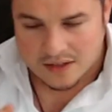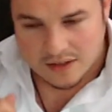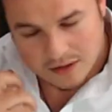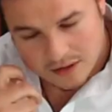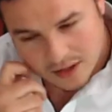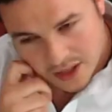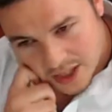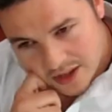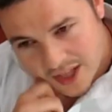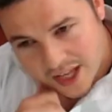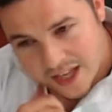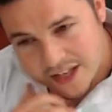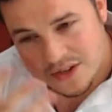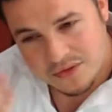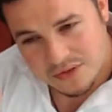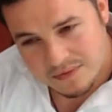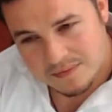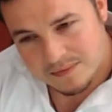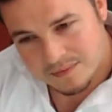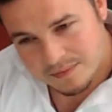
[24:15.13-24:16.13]
Okay, then
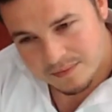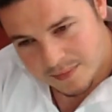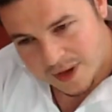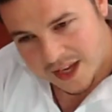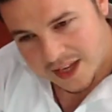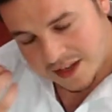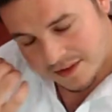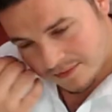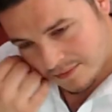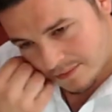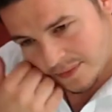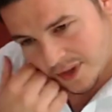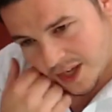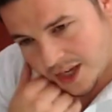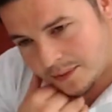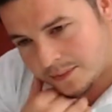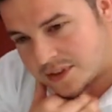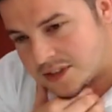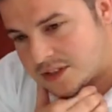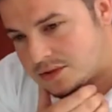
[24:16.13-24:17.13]
you may even be
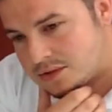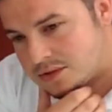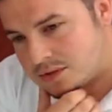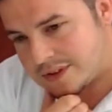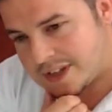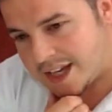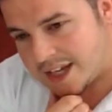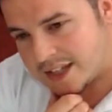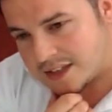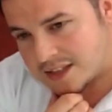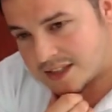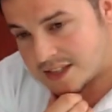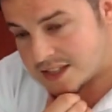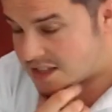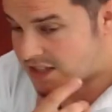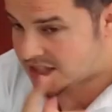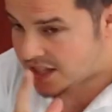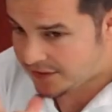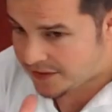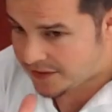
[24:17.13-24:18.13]
able to do that. It's
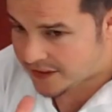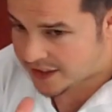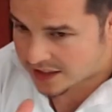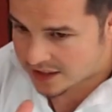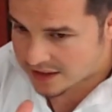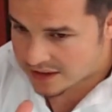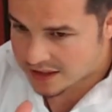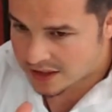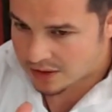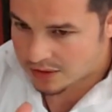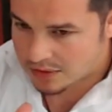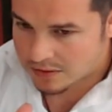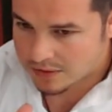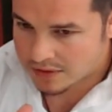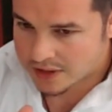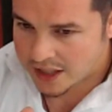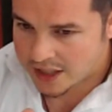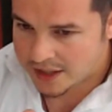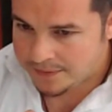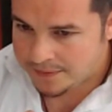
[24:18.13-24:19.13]
difficult though,
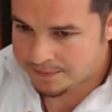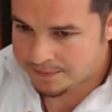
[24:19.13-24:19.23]
okay?